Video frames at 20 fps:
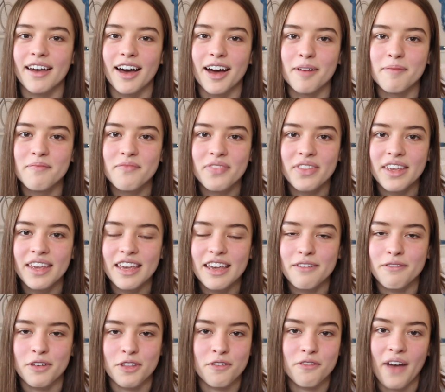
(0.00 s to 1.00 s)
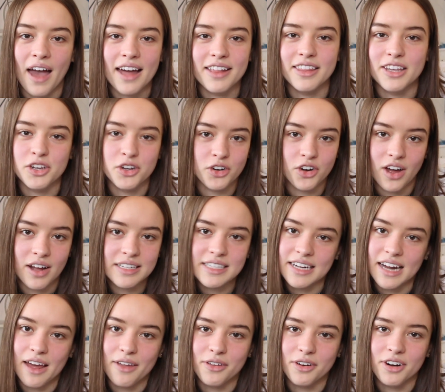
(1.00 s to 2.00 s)
up for the fact that you're not
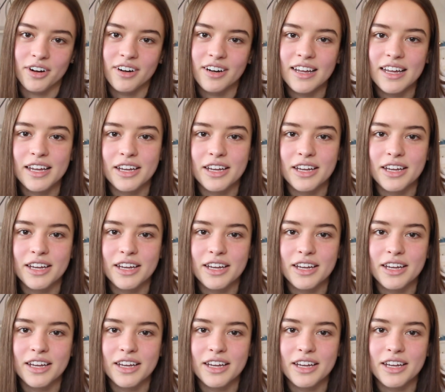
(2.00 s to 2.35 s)
together,